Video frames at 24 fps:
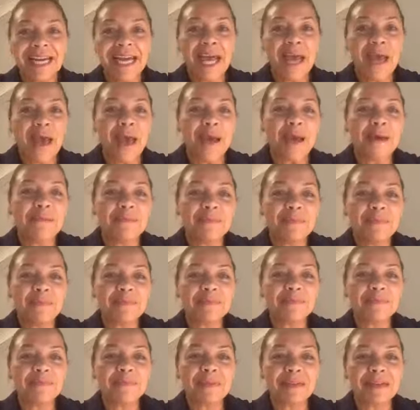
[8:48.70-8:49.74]

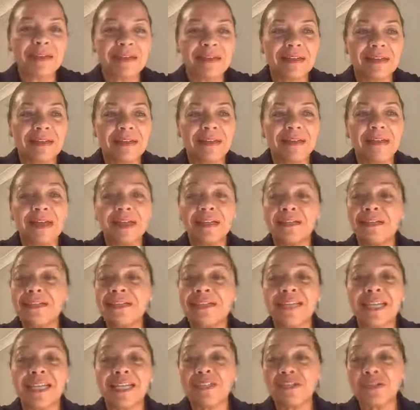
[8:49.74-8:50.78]
And I
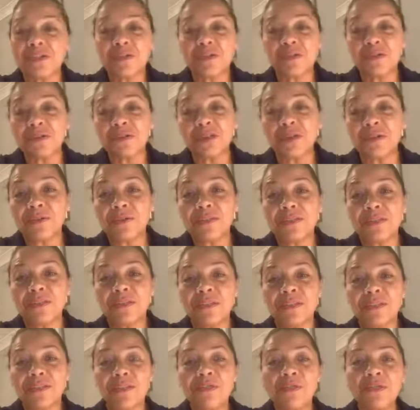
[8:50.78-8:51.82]
just say it's just your soul
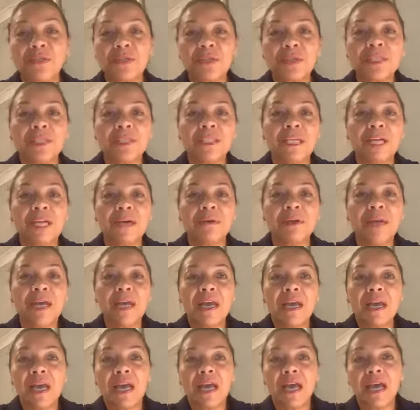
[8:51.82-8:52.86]
starting to talk to you.
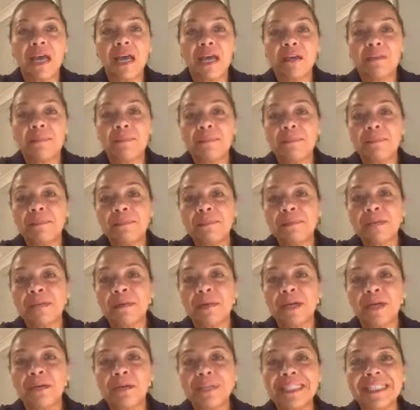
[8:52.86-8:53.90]
So
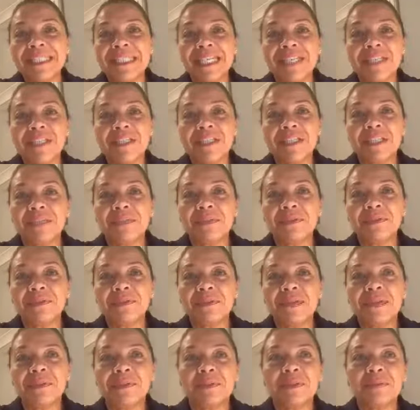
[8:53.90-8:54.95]
I always say to
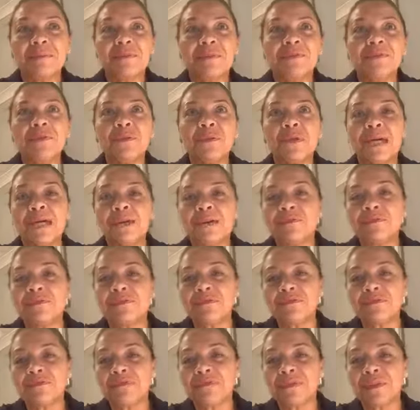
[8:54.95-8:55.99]
you before I
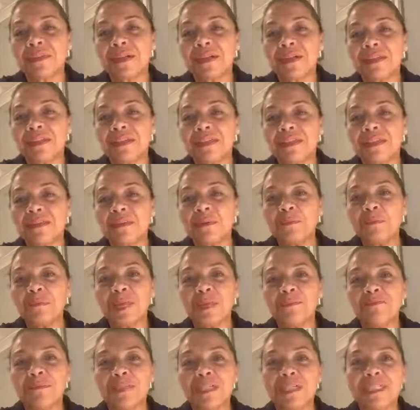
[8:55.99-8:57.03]
offer a soul
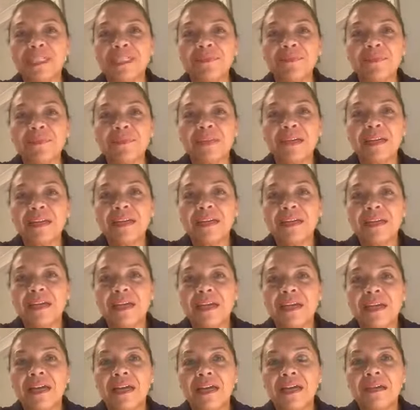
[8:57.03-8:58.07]
plan reading,
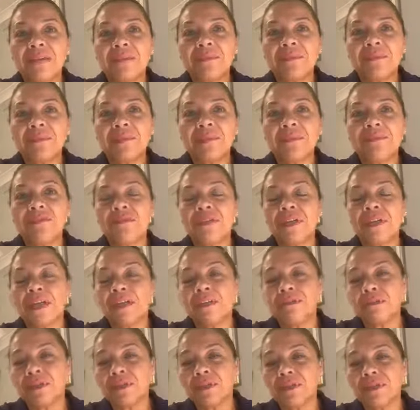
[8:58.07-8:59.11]
do you feel
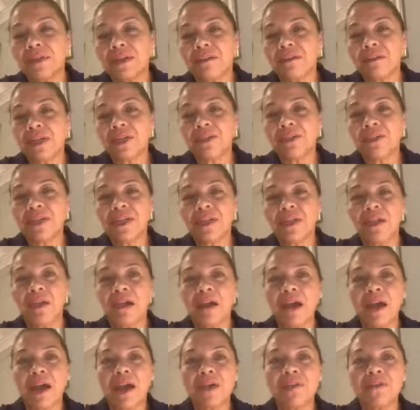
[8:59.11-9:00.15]
like you've lost direction in
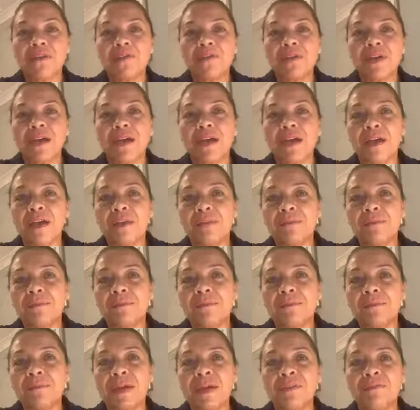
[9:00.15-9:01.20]
life?
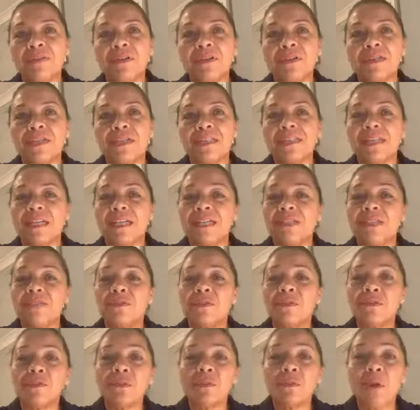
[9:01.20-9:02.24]
Have you lost a sense
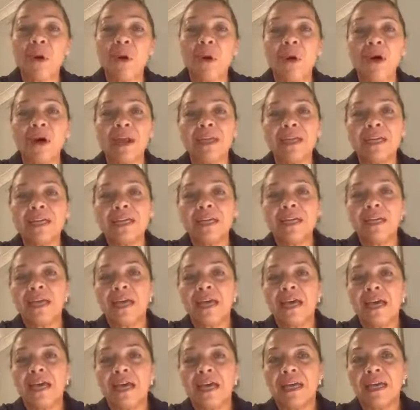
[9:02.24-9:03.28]
of who you are?
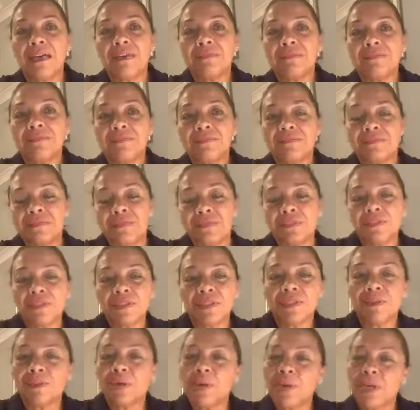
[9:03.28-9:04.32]
Do you